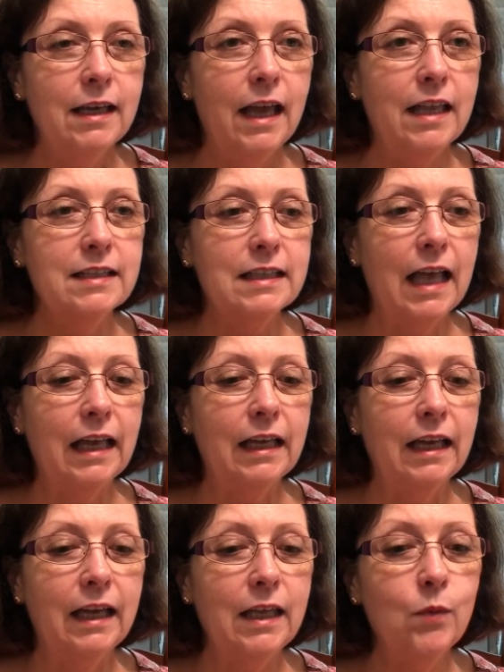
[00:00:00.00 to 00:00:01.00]
It's
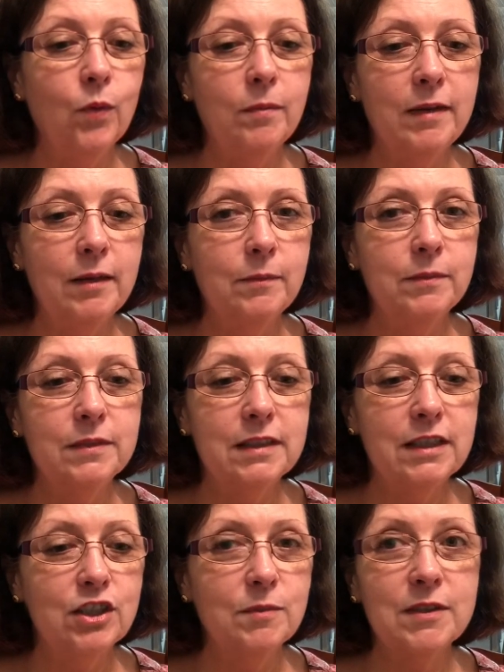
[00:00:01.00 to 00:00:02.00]
like he wanted me to stitch him